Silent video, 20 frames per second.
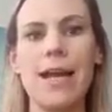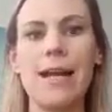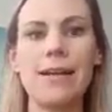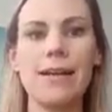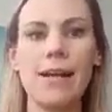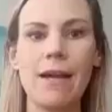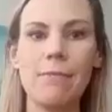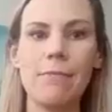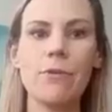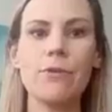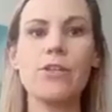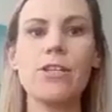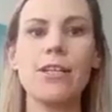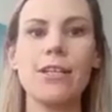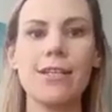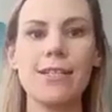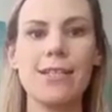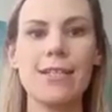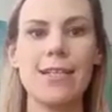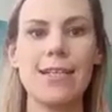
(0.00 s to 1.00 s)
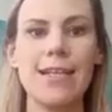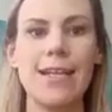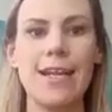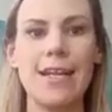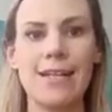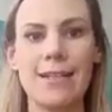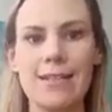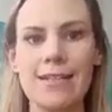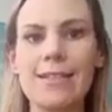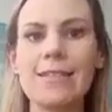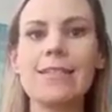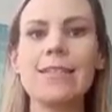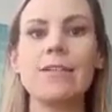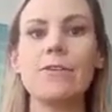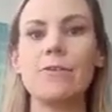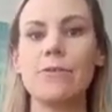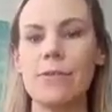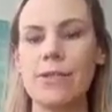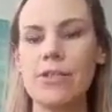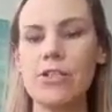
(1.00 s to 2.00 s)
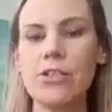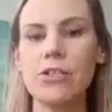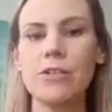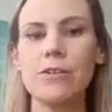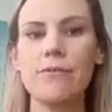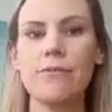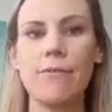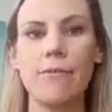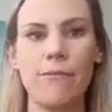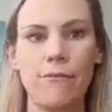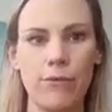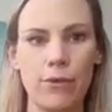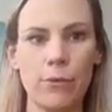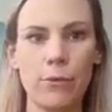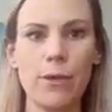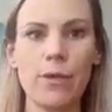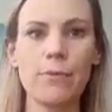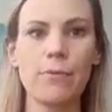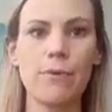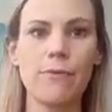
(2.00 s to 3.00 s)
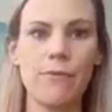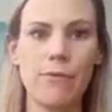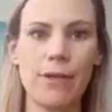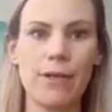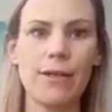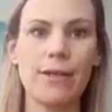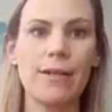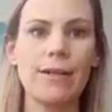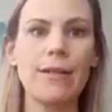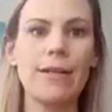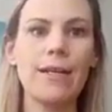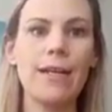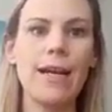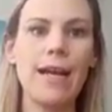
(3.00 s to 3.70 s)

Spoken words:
our gut motility and the secretion of the fluid within